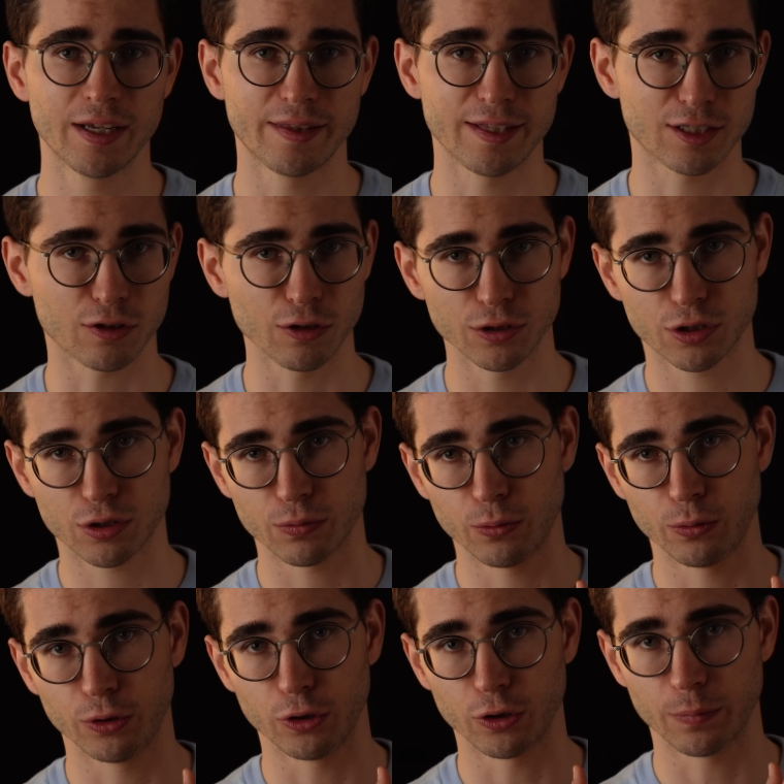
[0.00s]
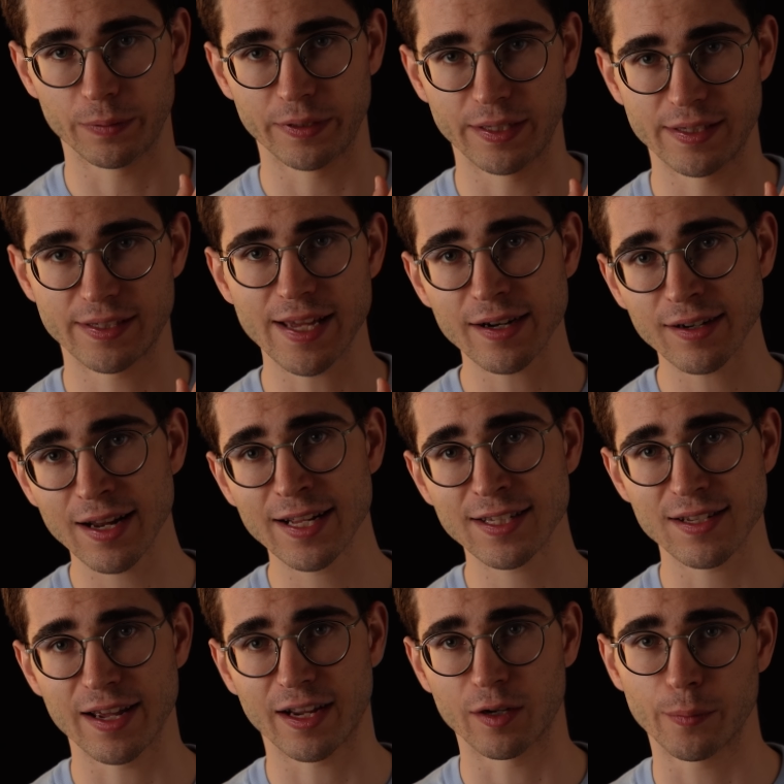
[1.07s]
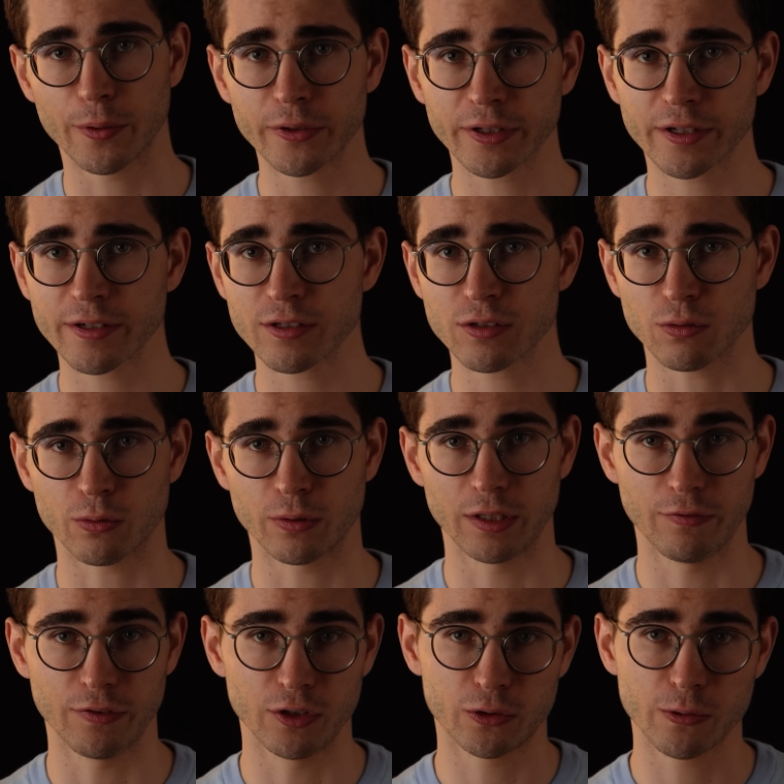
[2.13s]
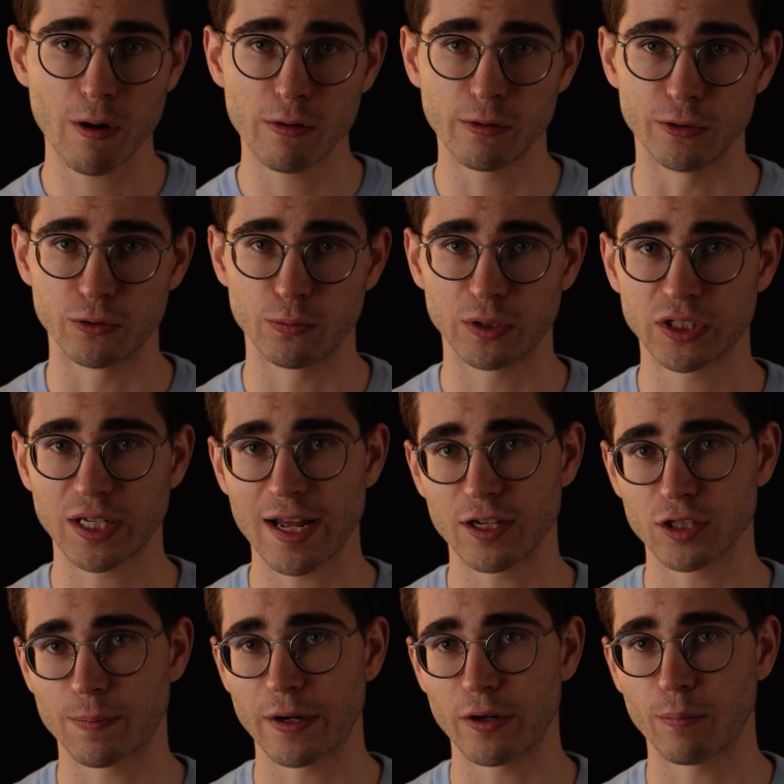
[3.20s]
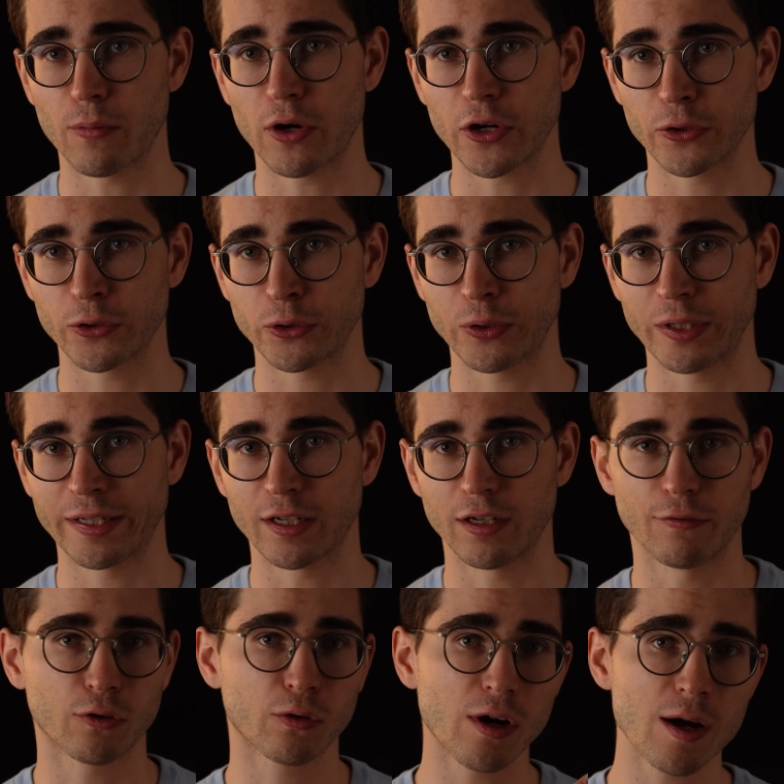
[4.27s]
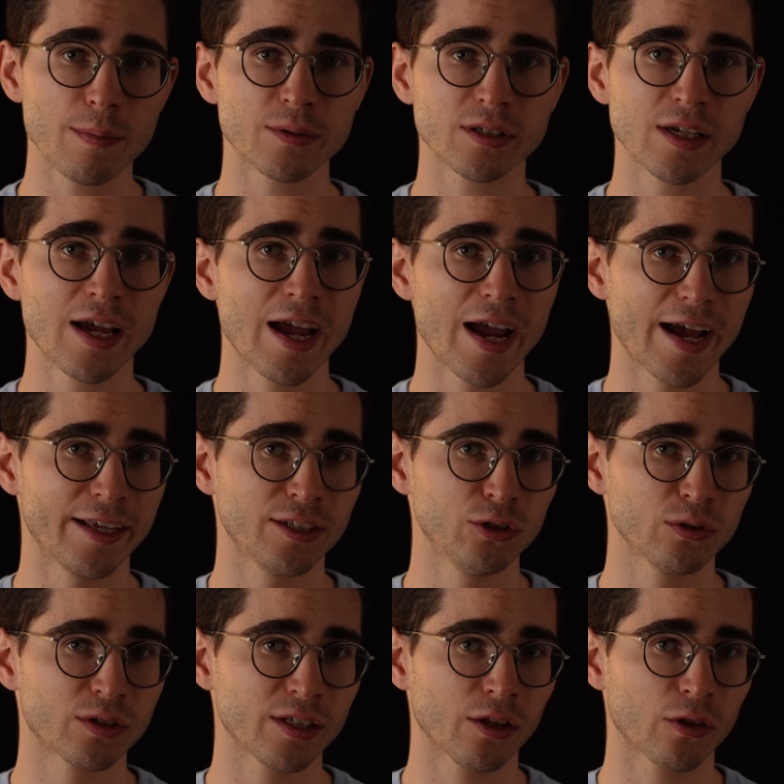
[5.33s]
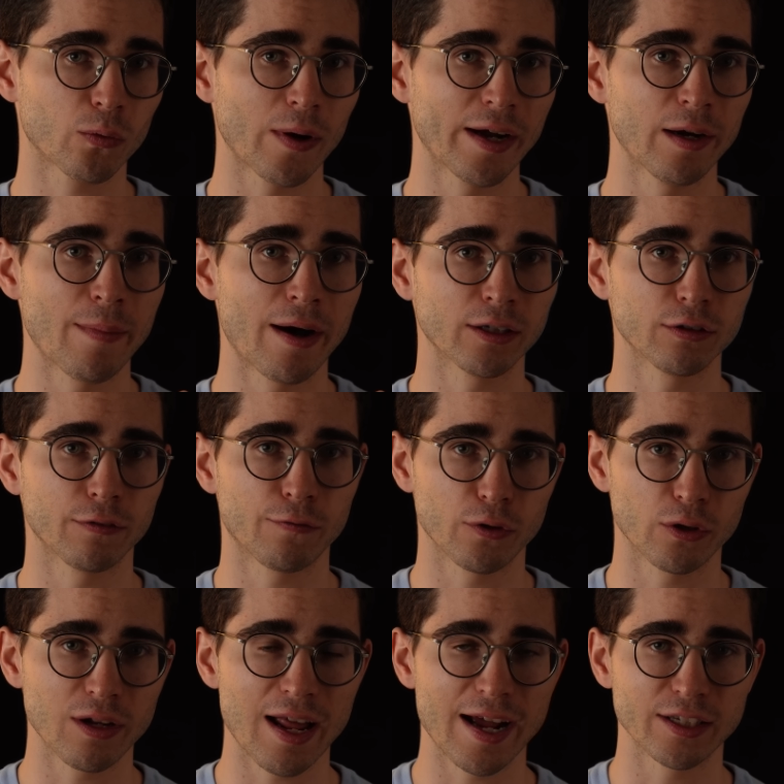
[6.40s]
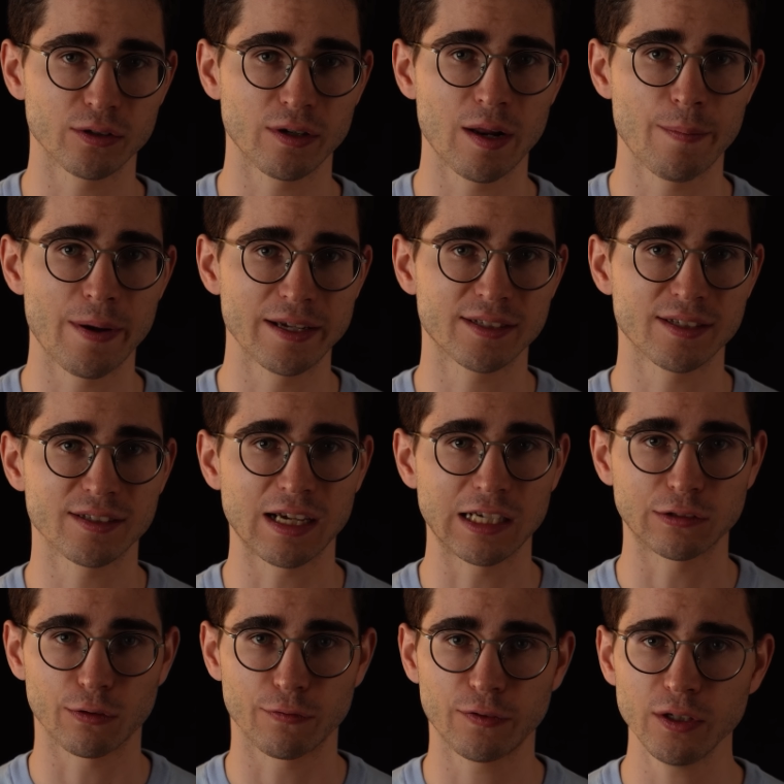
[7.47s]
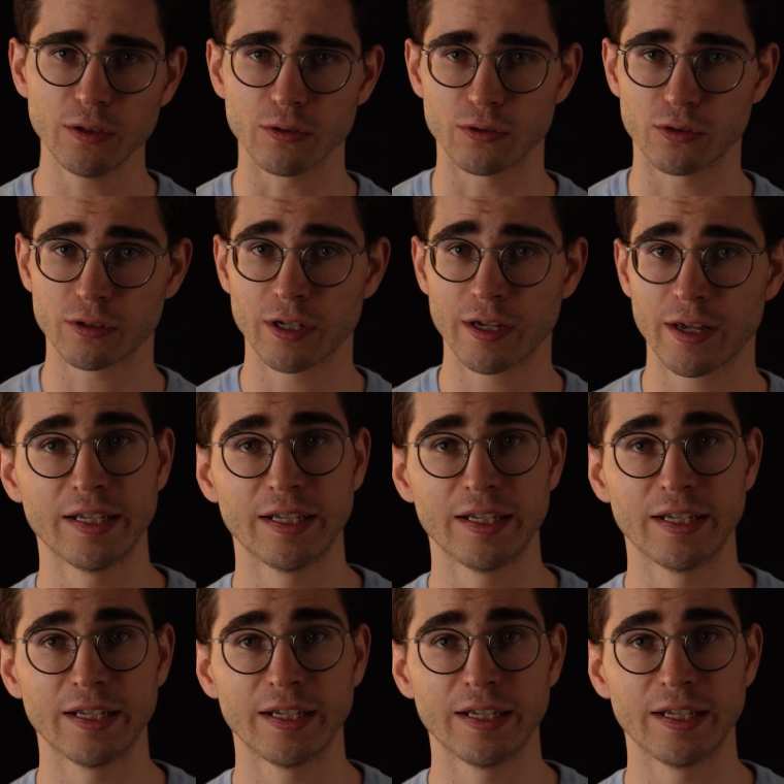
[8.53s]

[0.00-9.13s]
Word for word: This goes through European satellites like Copernicus or even drones, which allows better monitoring of crops and using the right amount of fertilizer and pesticides for fields.